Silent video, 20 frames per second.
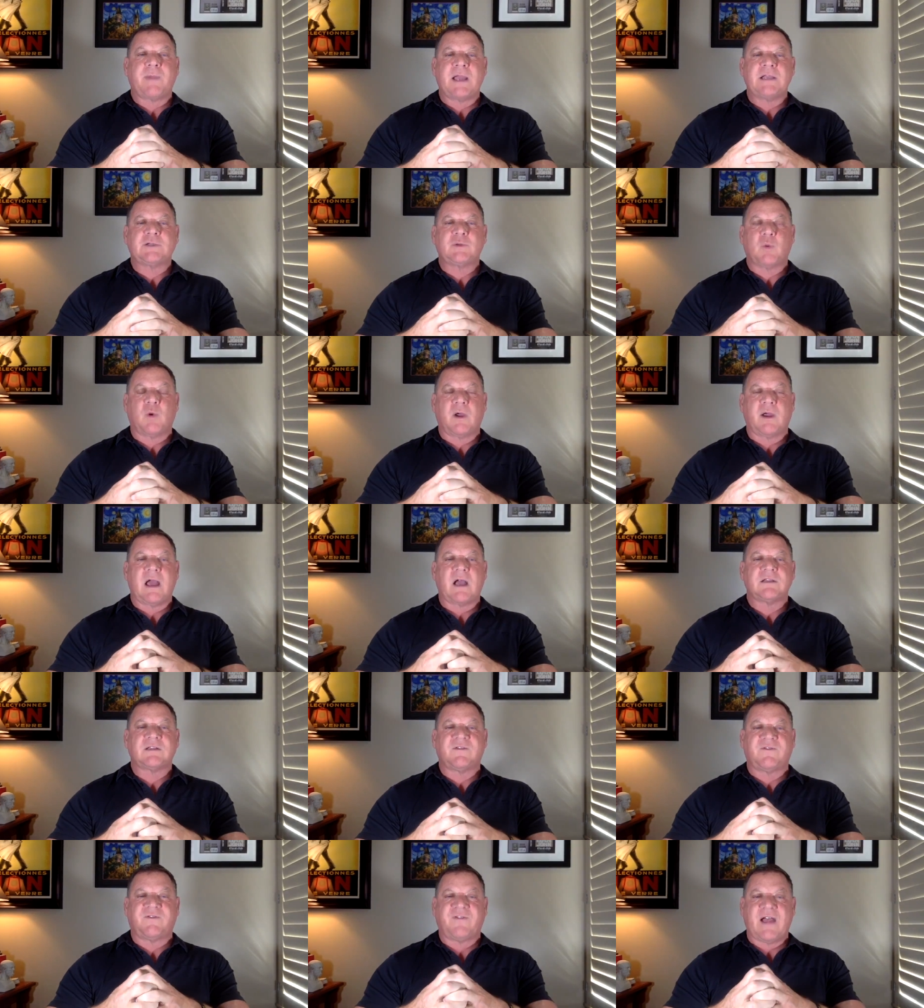bench
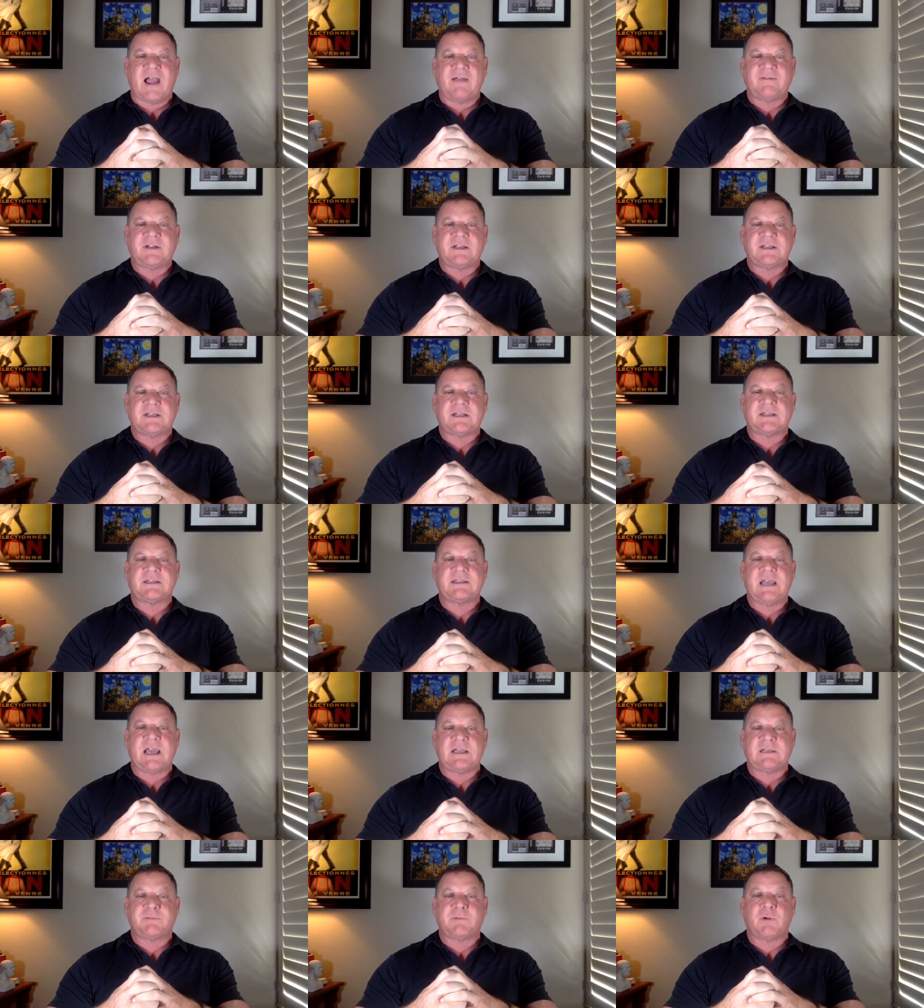workouts five to six
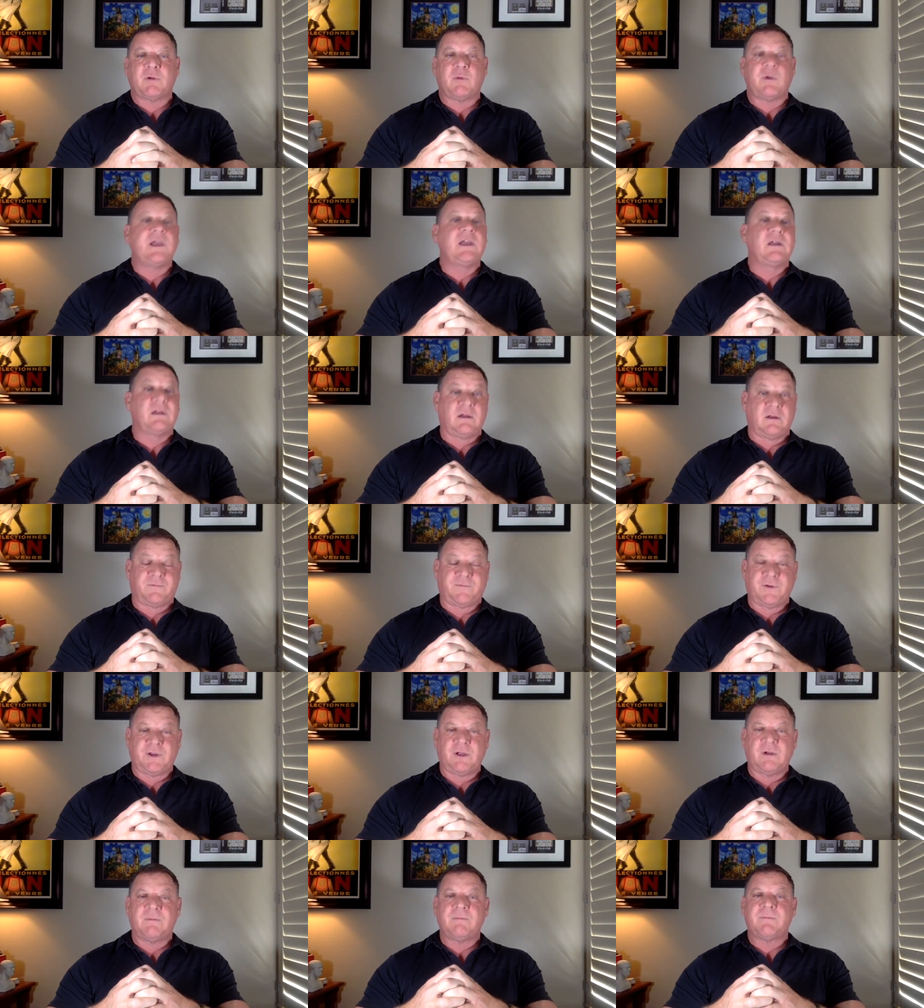days per week. Good
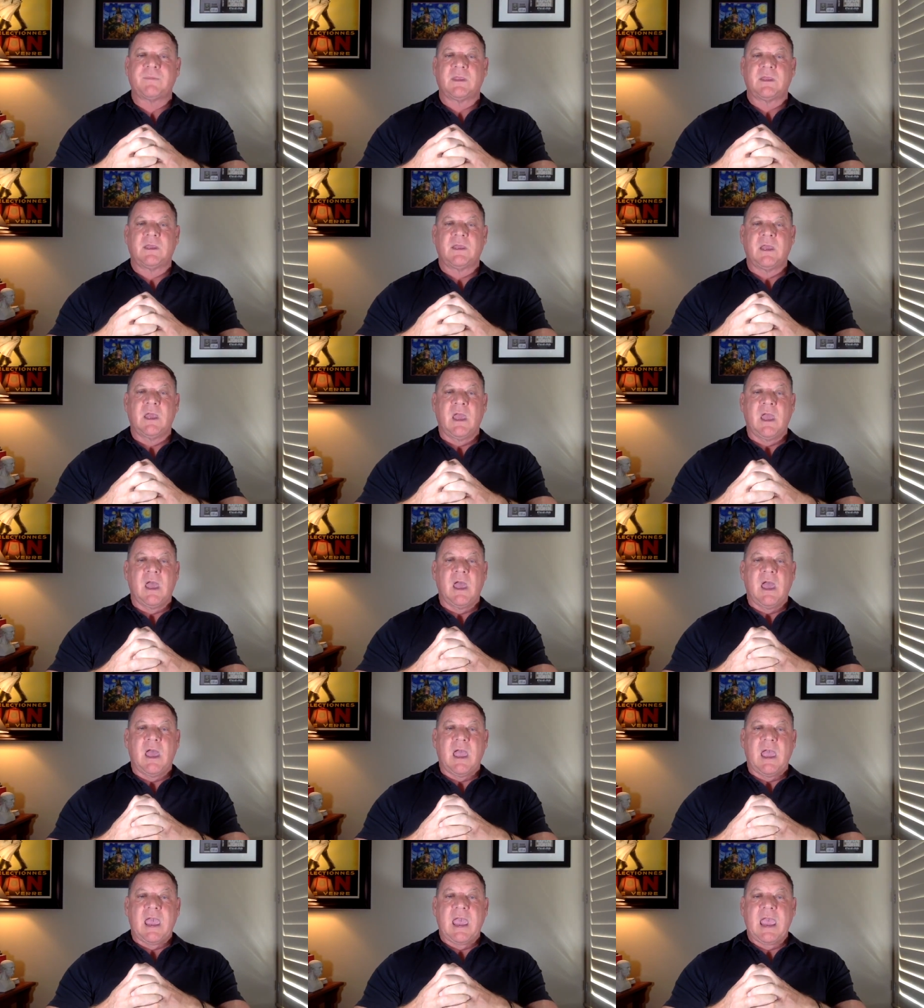for you
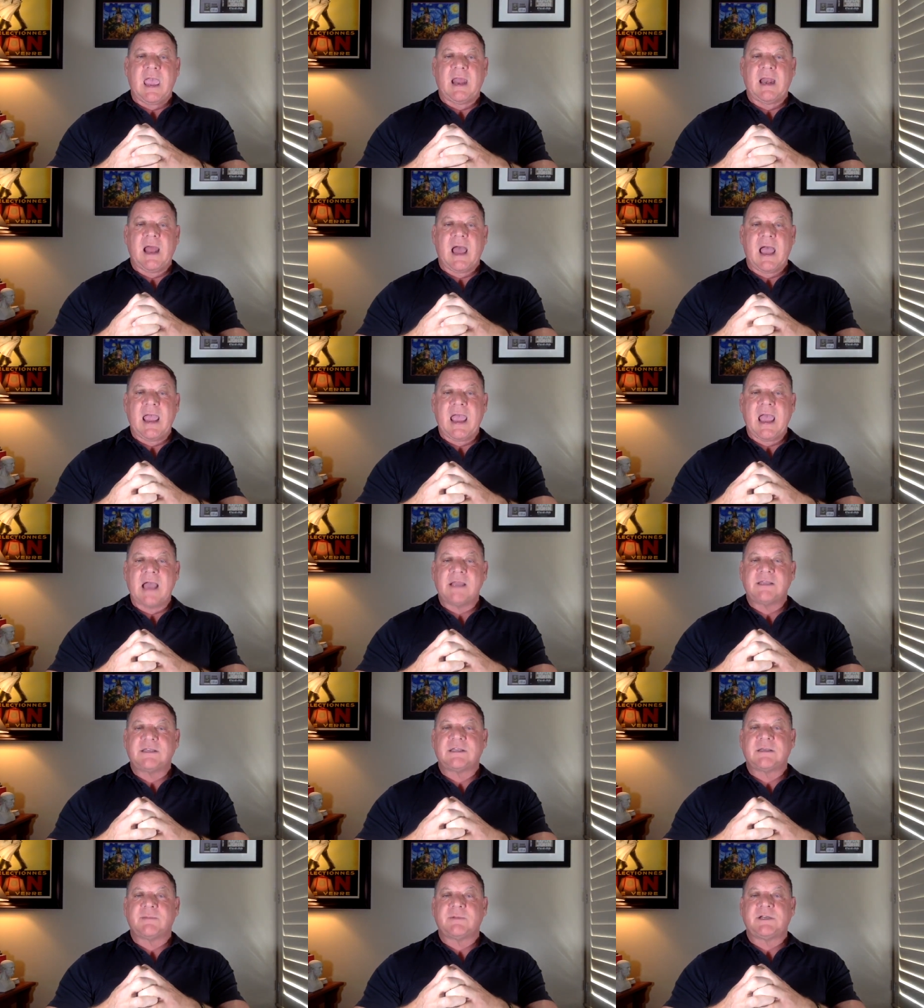and I
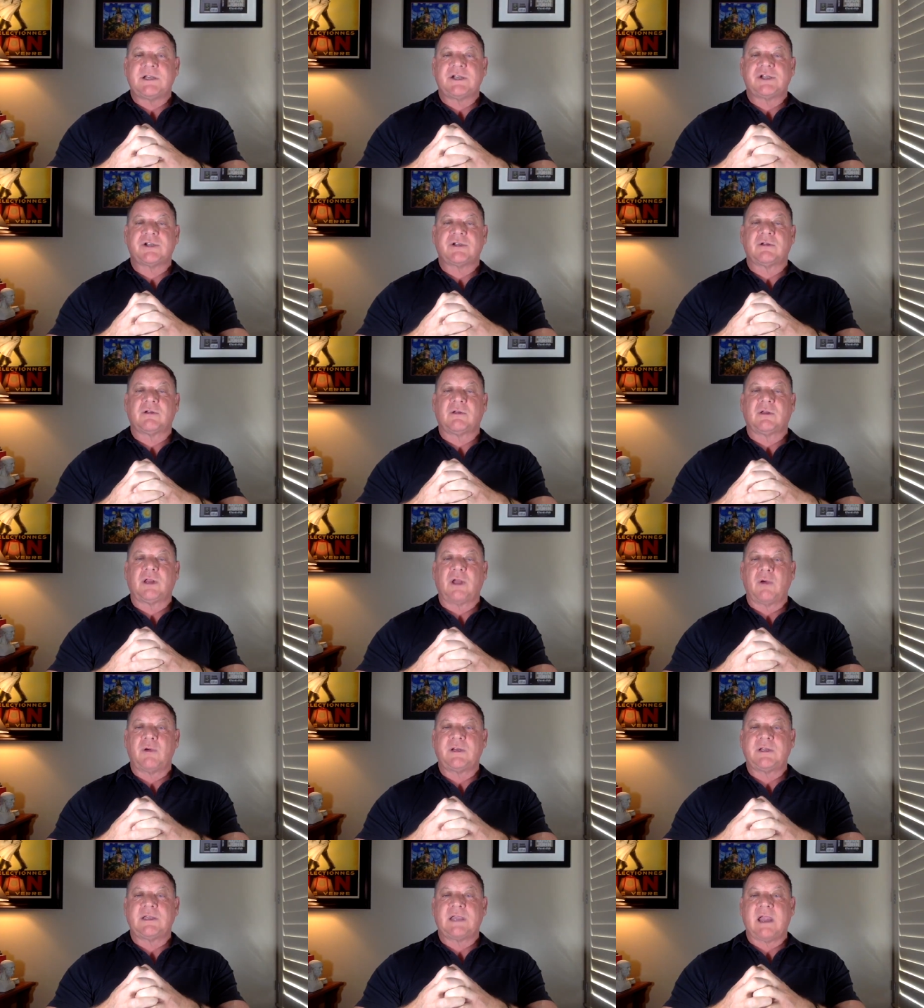add some additional
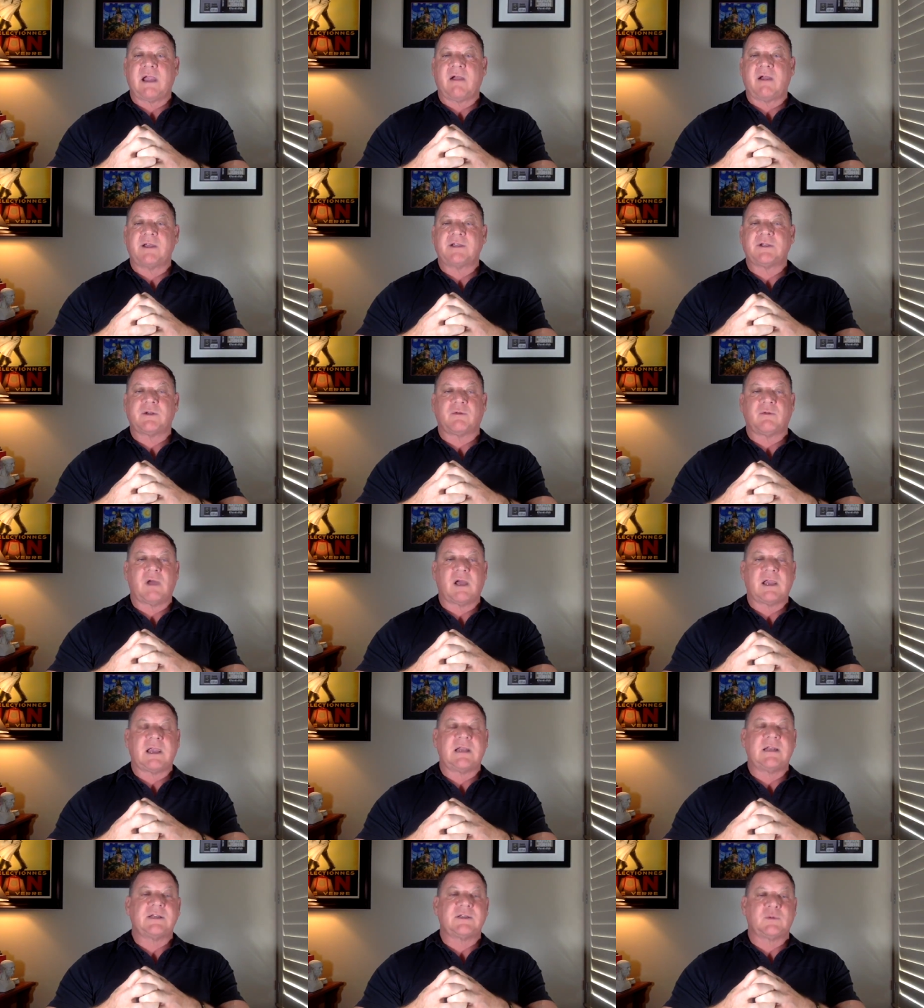loaded carries and
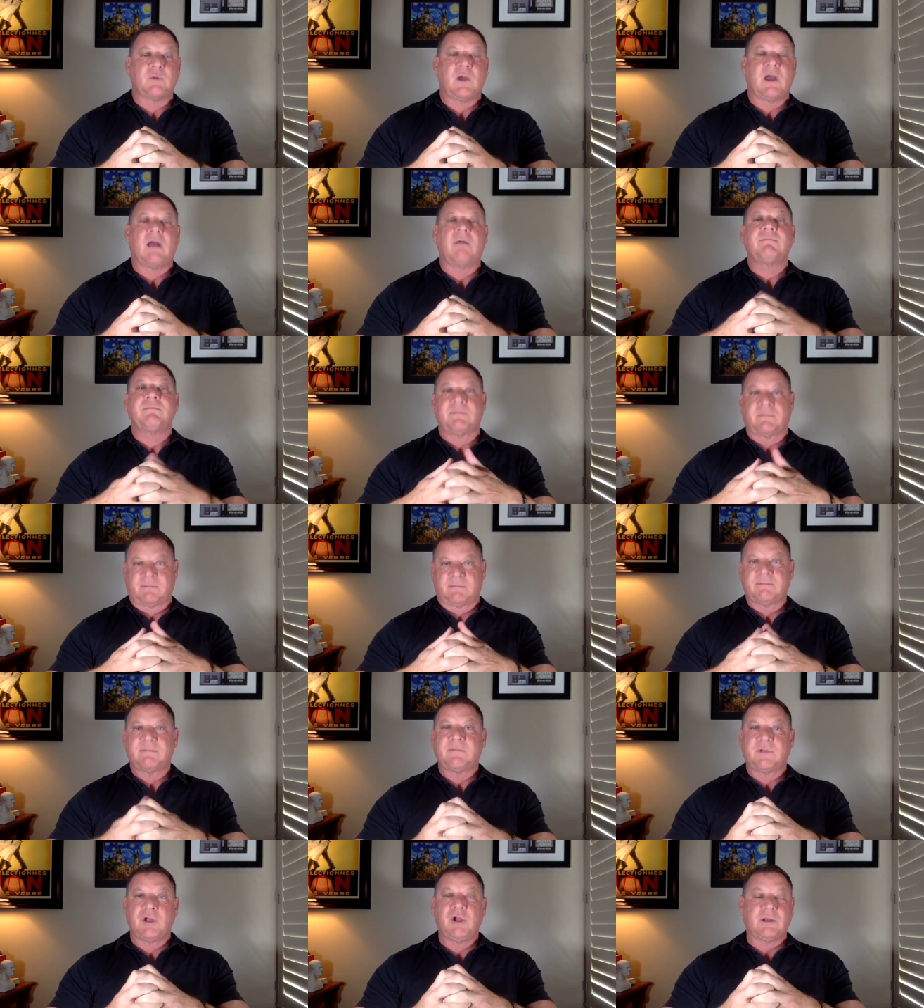rucking as well.
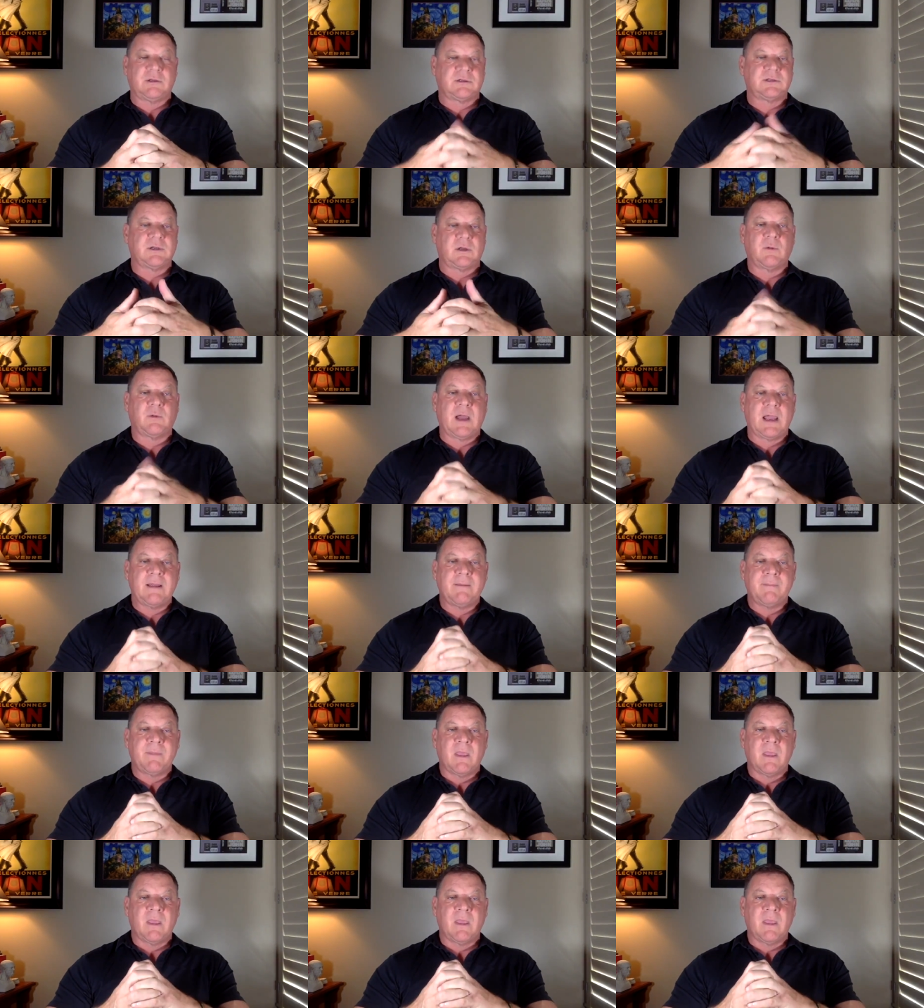Good, so do I.